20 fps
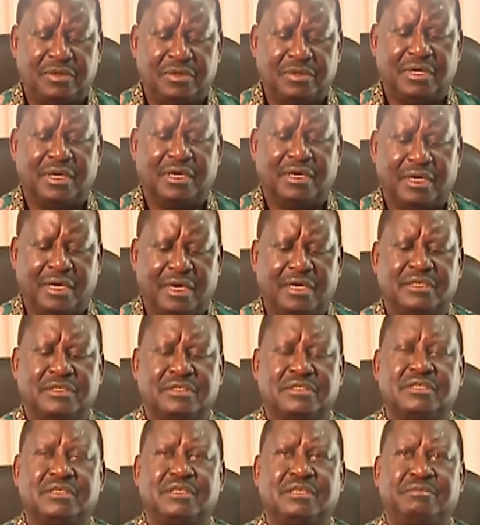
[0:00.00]
or a
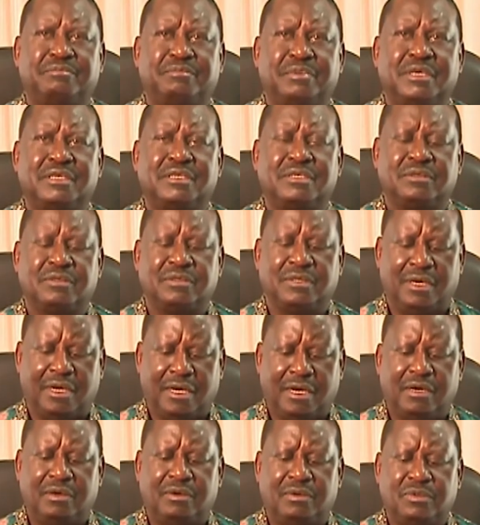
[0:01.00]
curse depending on
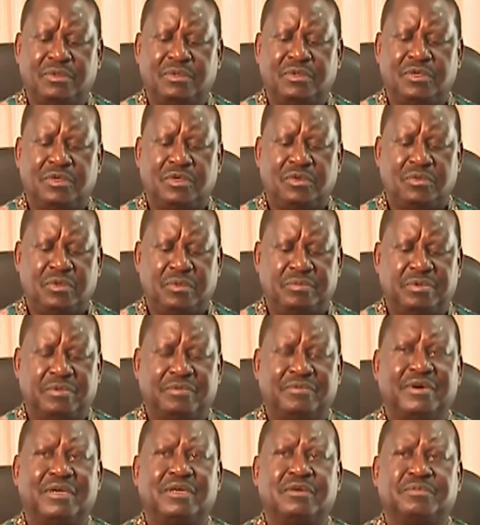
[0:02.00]
how we
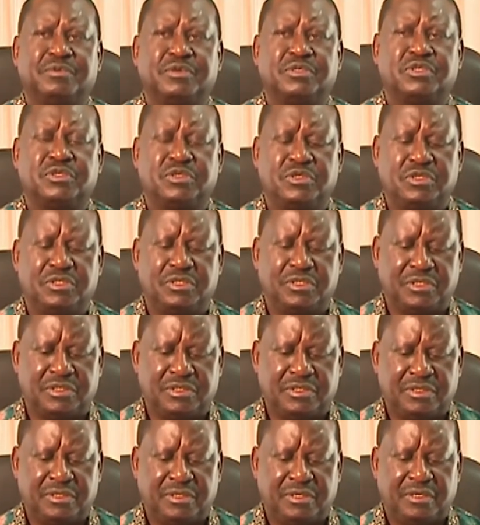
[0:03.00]
provide
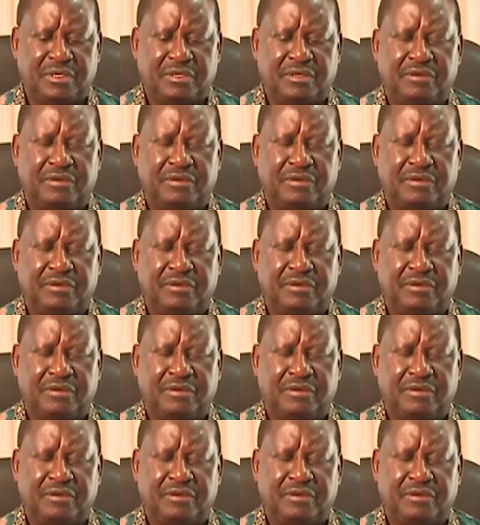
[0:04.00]
opportunities